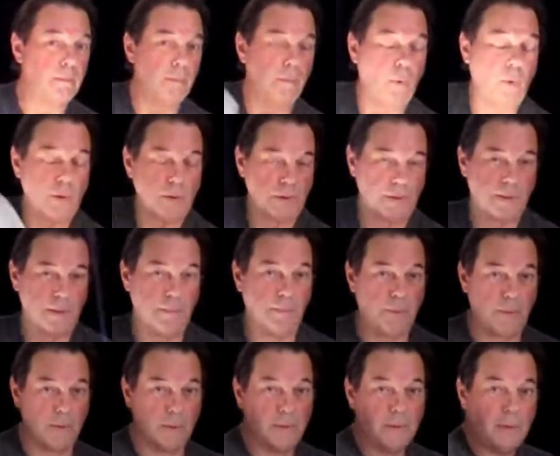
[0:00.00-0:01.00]
more
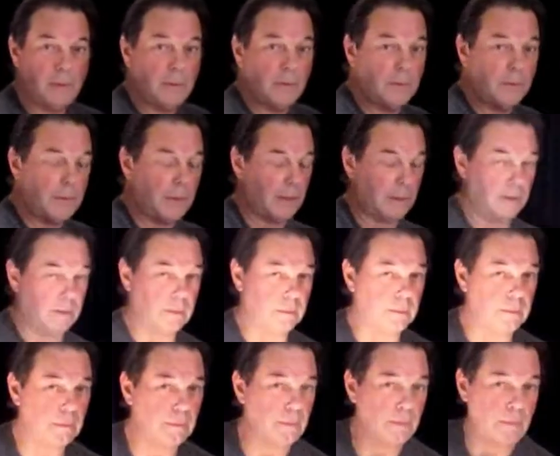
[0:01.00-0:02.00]
simple than
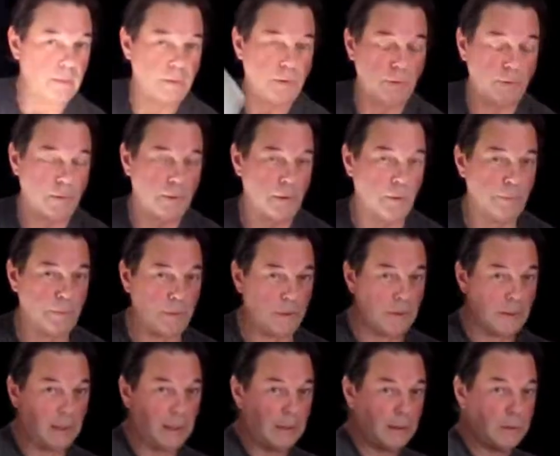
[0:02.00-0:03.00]
do a loop
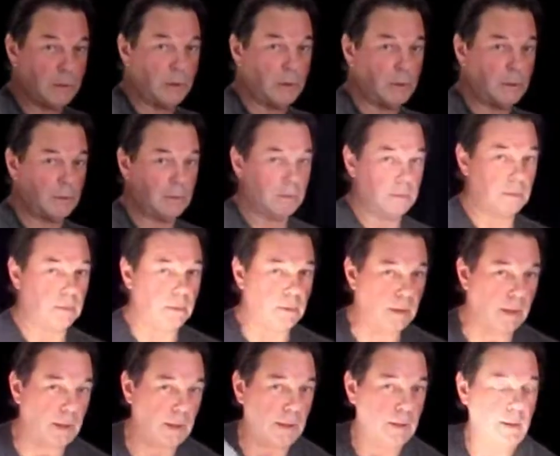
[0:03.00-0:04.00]
and catch it.
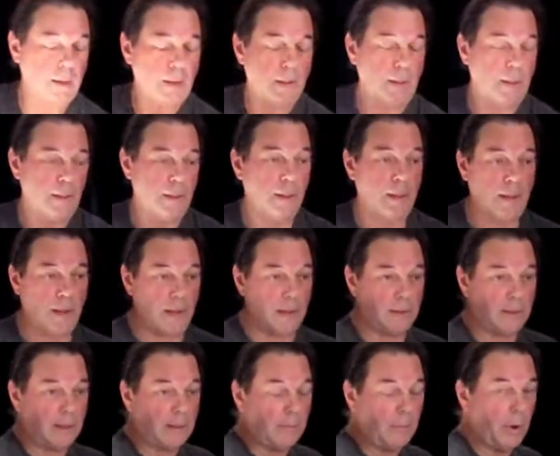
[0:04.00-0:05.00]
I
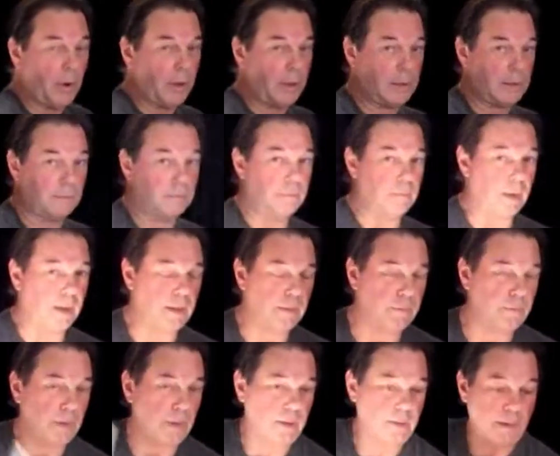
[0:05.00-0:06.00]
think Mark might
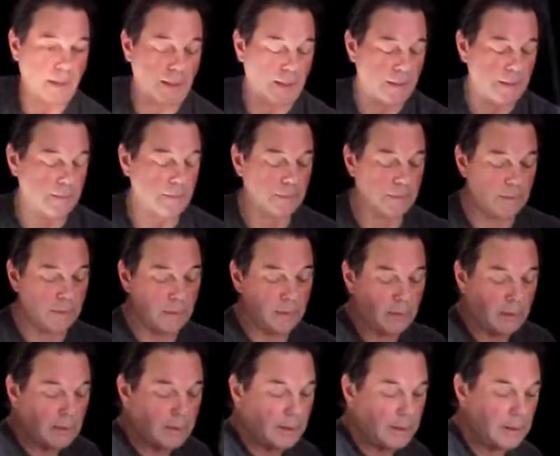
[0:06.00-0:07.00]
have done that.
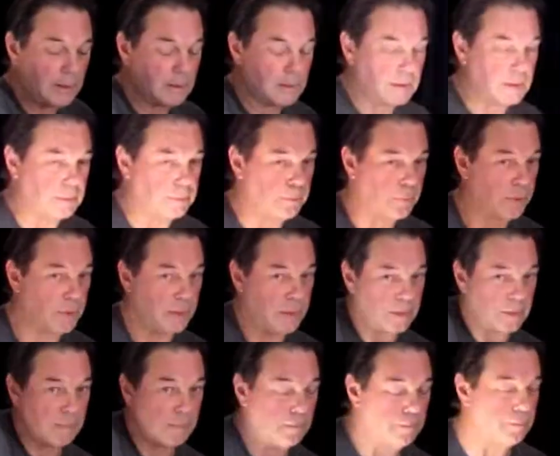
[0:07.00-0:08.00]
His is
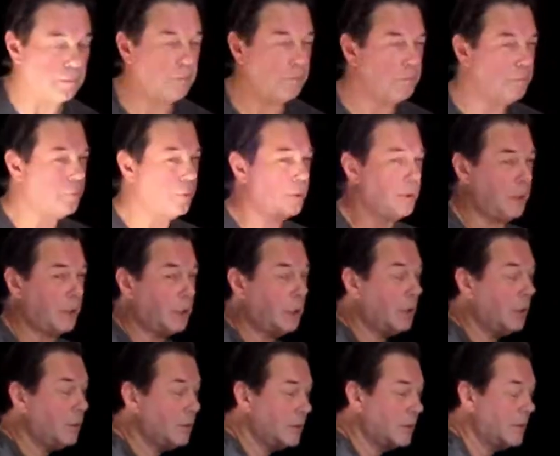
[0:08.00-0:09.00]
pretty
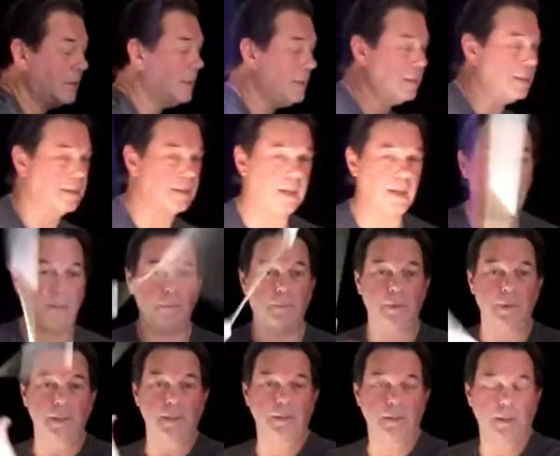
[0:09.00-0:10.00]
close to the same,
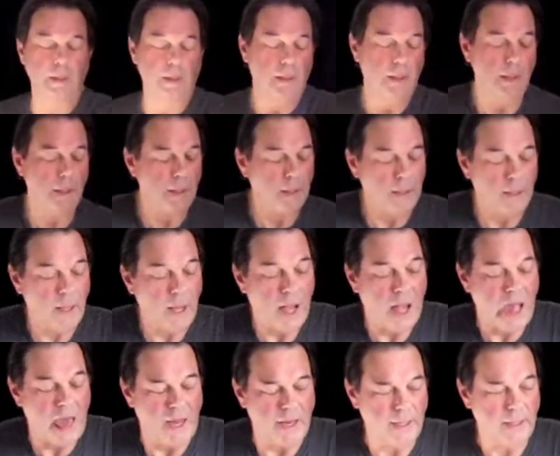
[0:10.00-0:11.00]
but
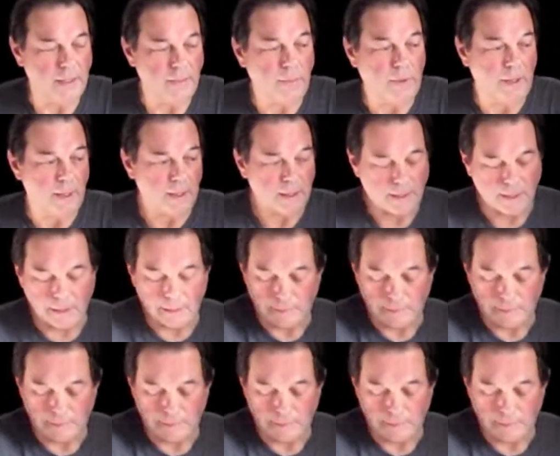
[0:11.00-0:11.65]
anyway,